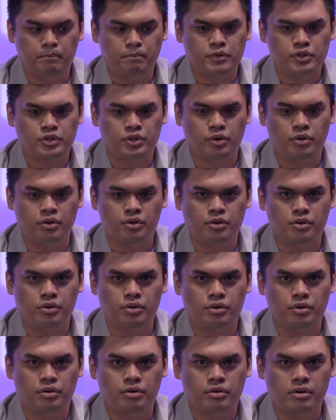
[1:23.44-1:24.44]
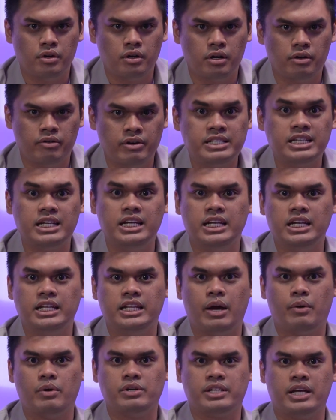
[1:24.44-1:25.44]
So recently
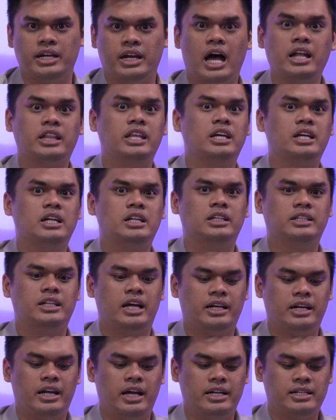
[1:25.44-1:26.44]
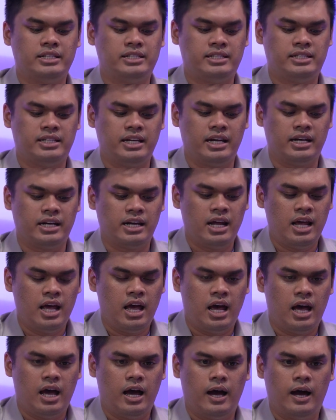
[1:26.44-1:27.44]
there was an article that said
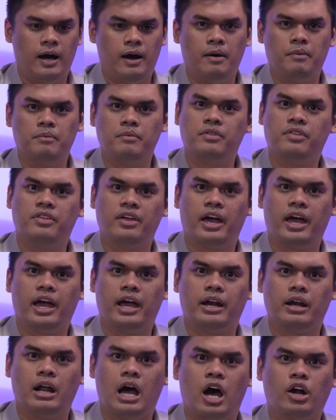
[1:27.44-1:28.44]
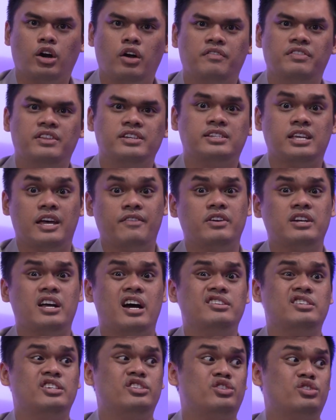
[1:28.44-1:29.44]
that out of the
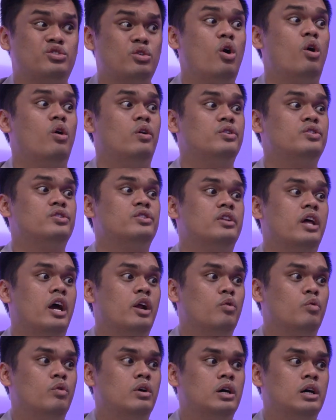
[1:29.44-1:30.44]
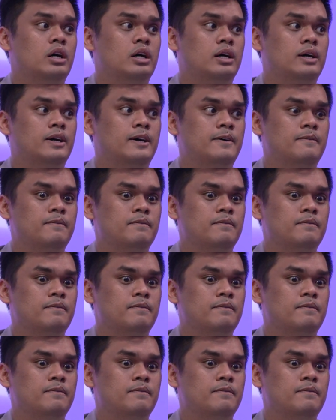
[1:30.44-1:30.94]
700 stalls that were